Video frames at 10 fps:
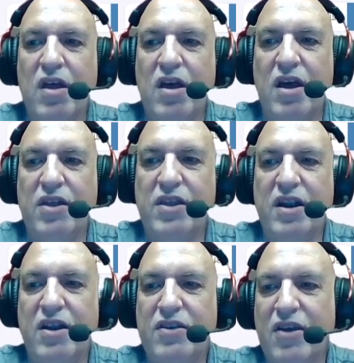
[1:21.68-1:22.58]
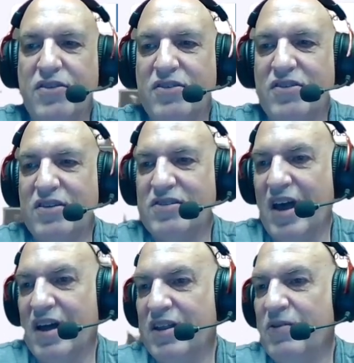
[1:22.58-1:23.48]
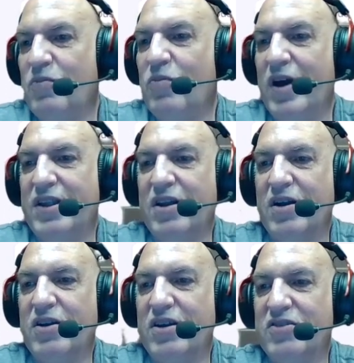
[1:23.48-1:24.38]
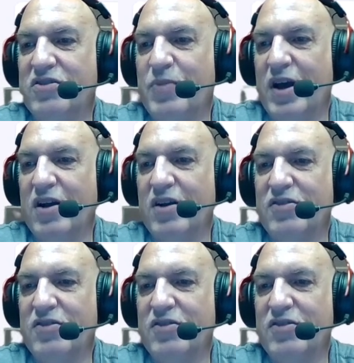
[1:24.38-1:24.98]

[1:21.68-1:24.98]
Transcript: and then it tells us exactly when they're going to expire.